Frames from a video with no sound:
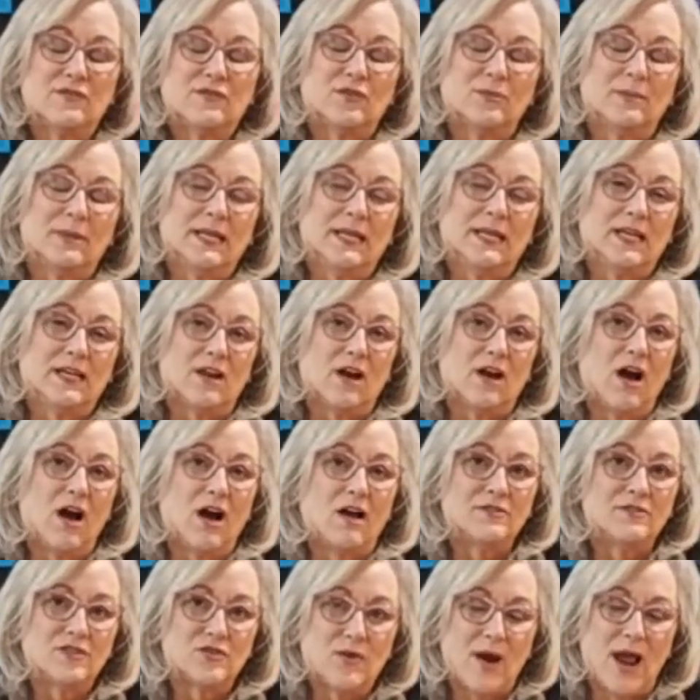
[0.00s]
for me to get
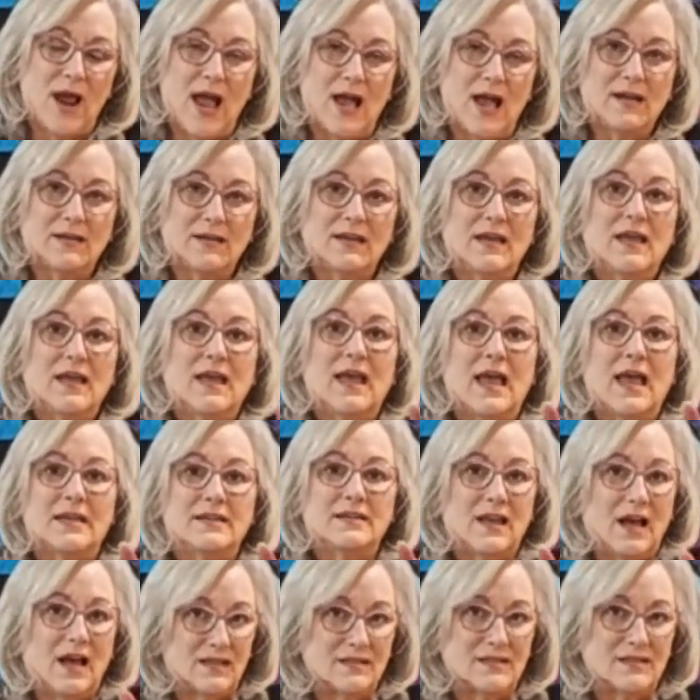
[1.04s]
off track and
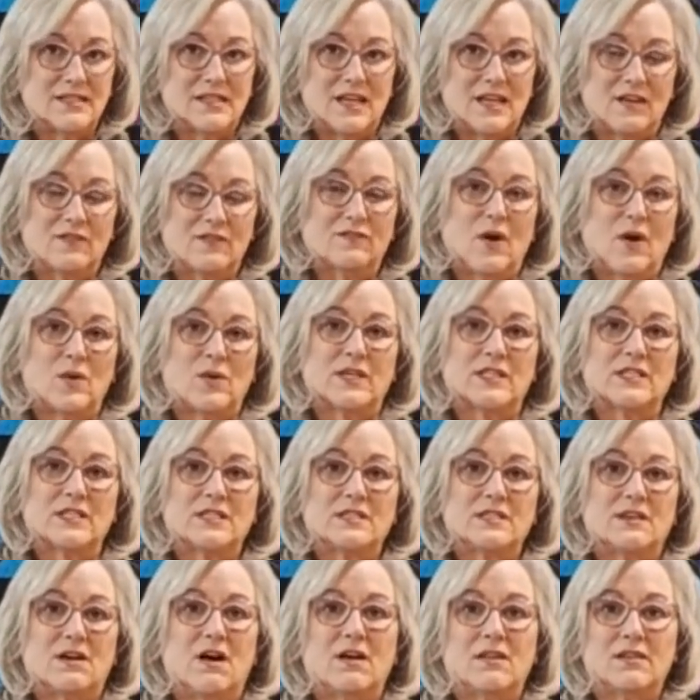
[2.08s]
not stay
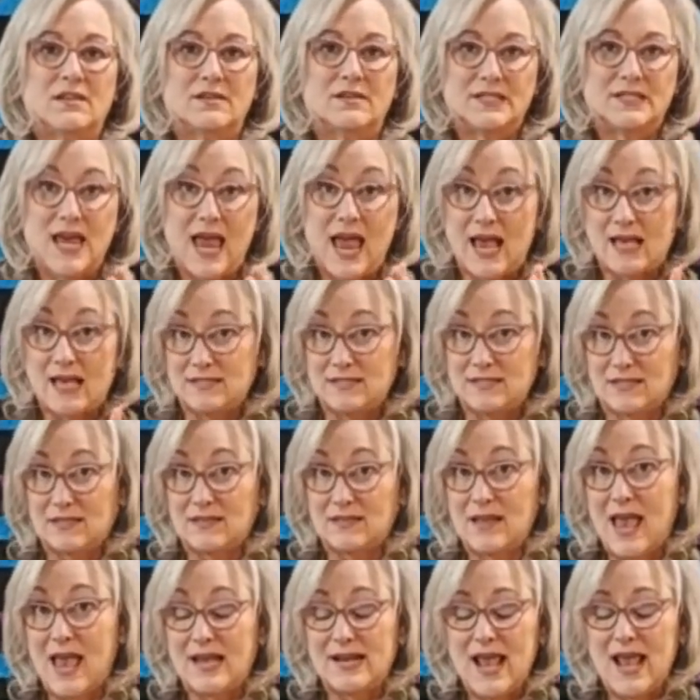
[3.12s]
focused on the task
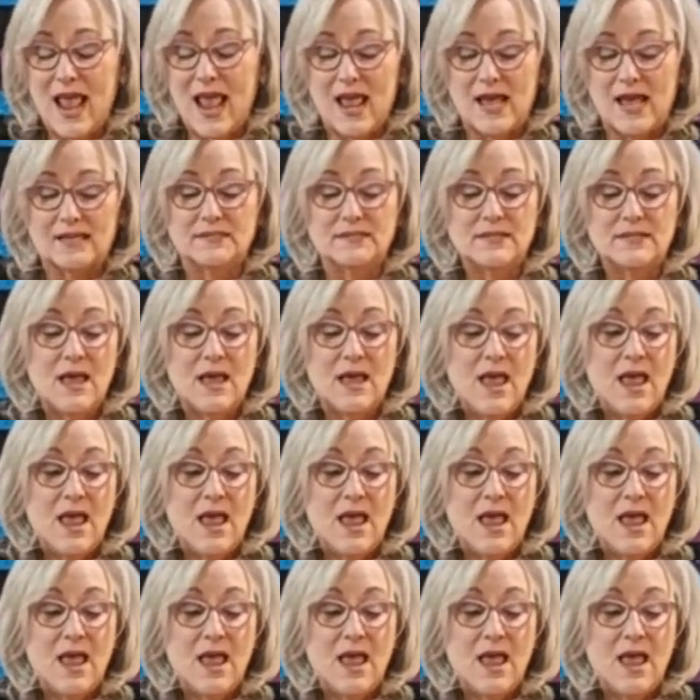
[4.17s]
at hand.